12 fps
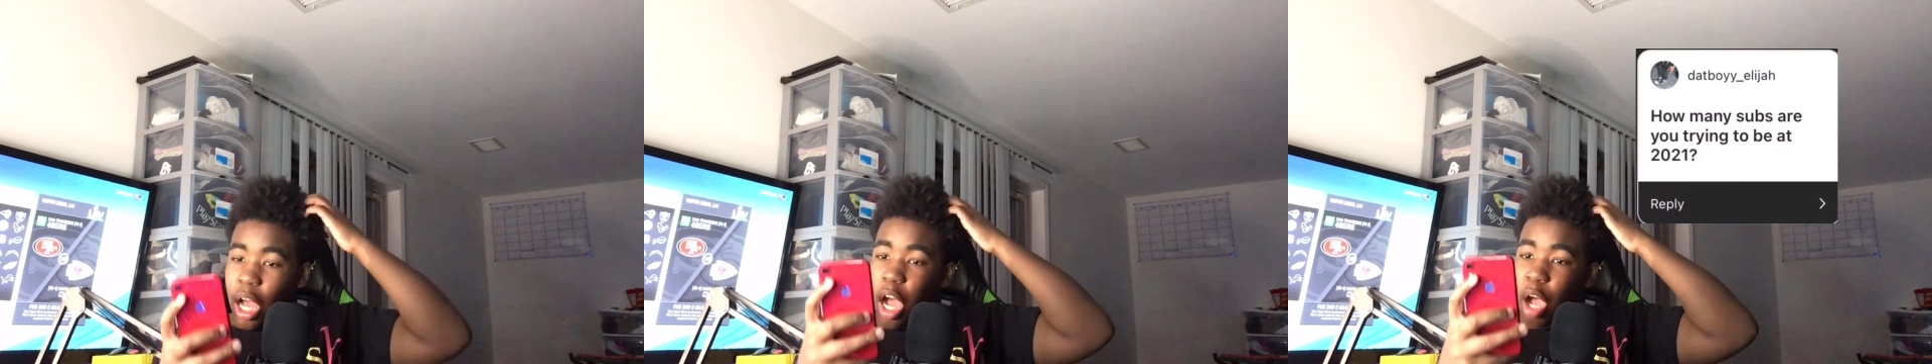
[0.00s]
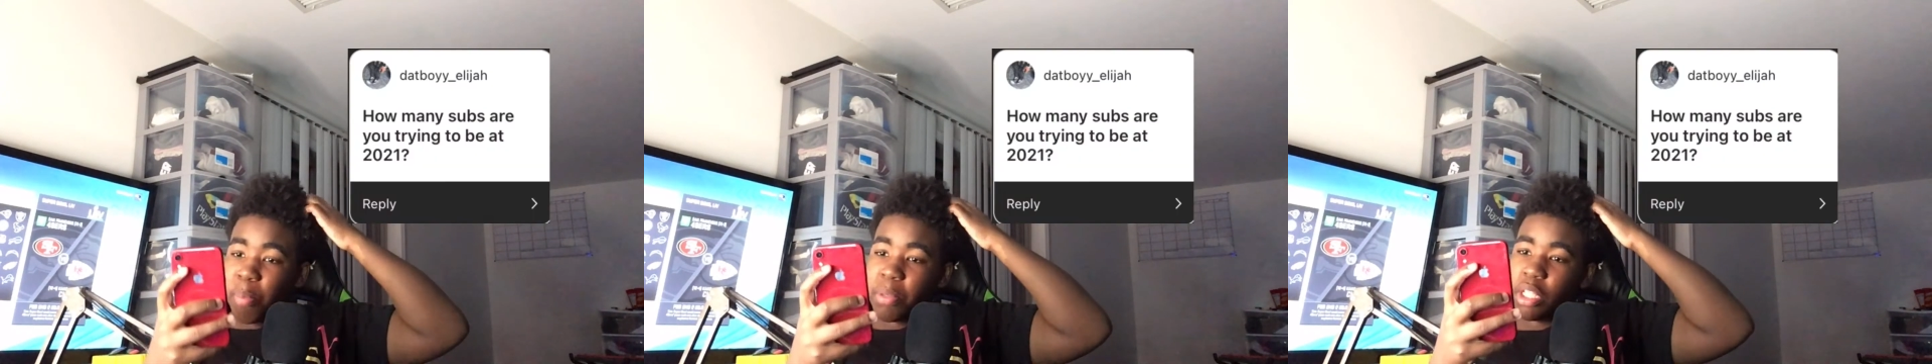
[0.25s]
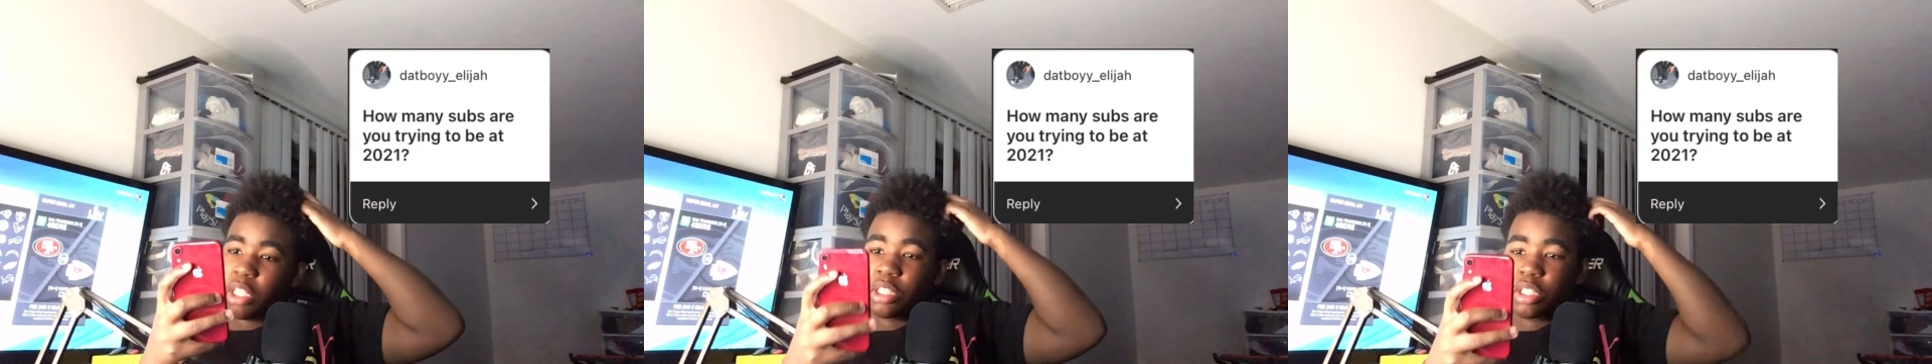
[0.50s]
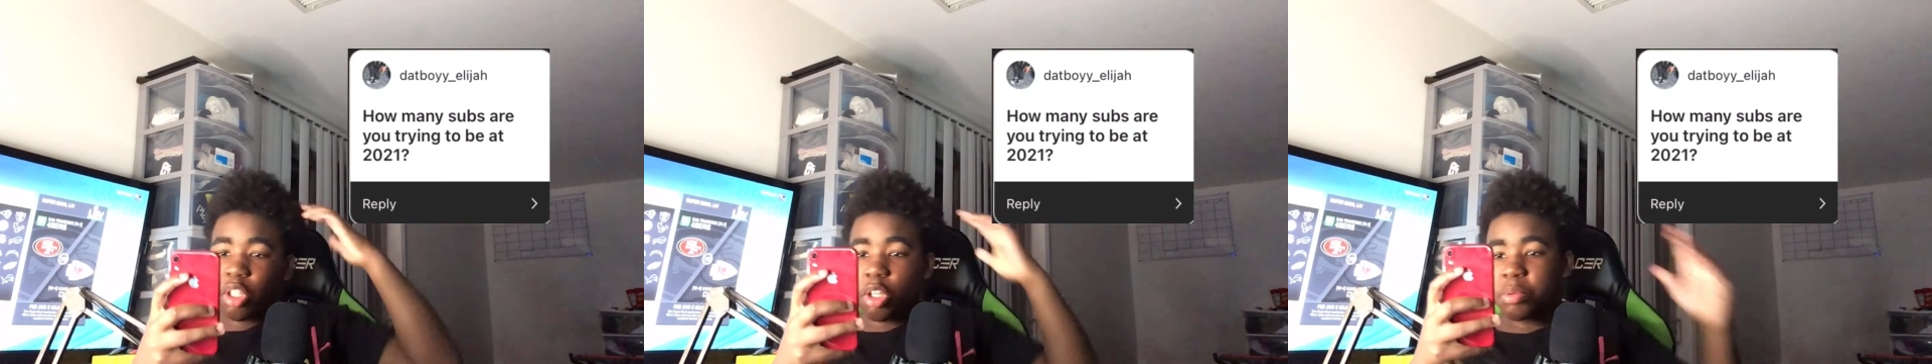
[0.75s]
How many
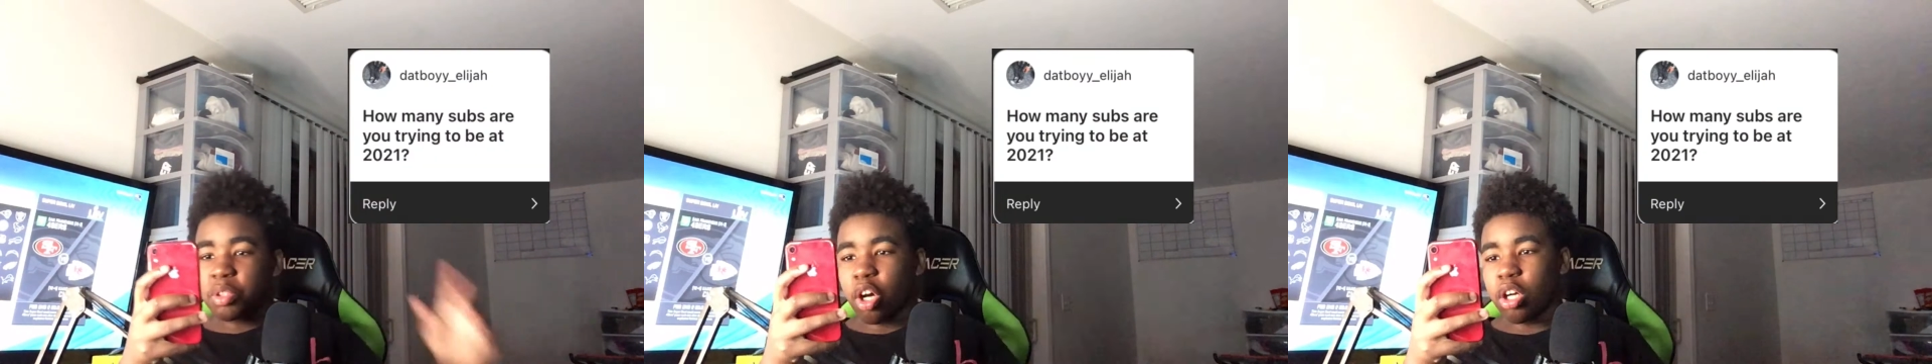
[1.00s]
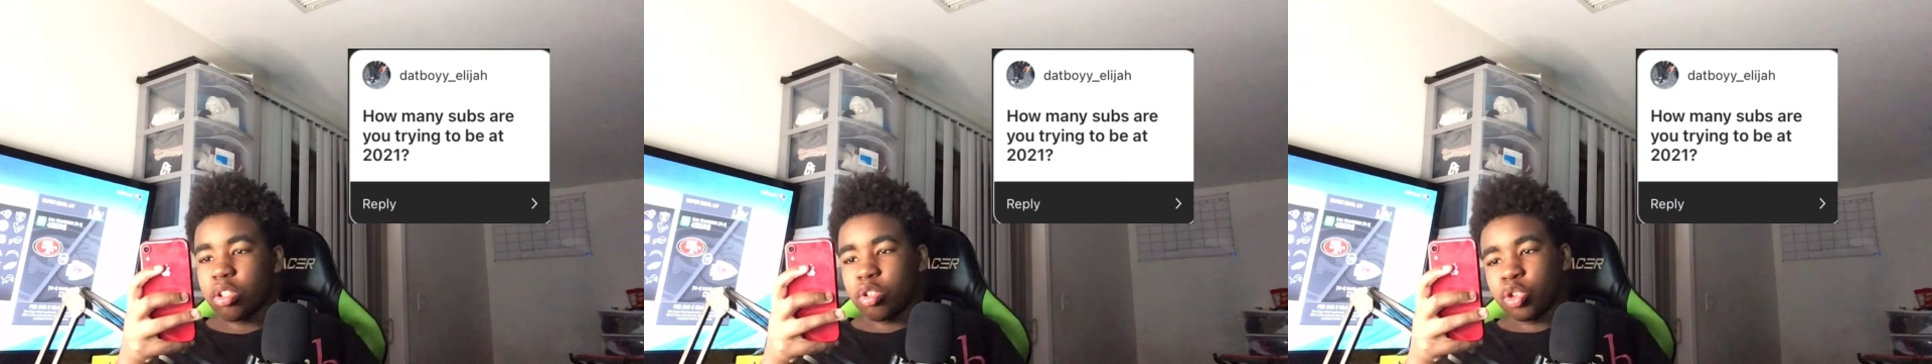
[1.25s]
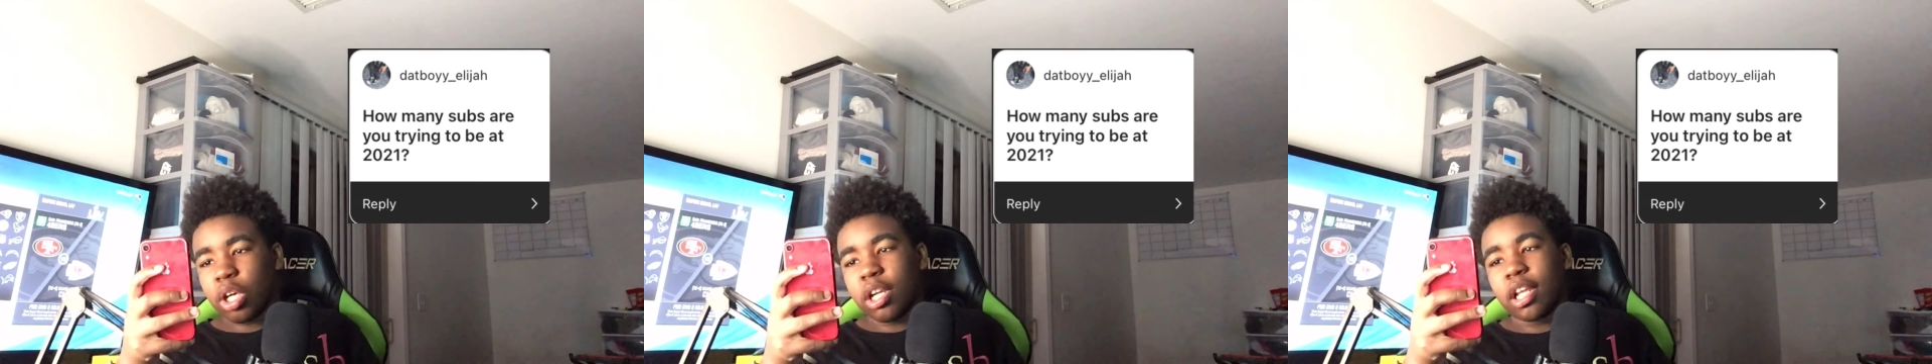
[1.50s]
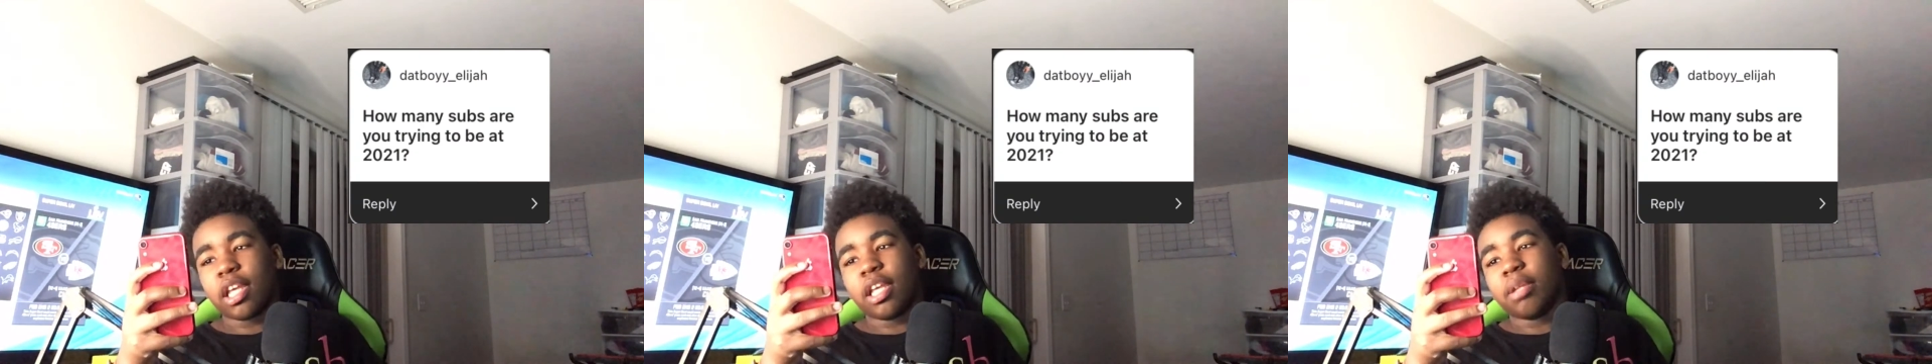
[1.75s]
subs are you trying to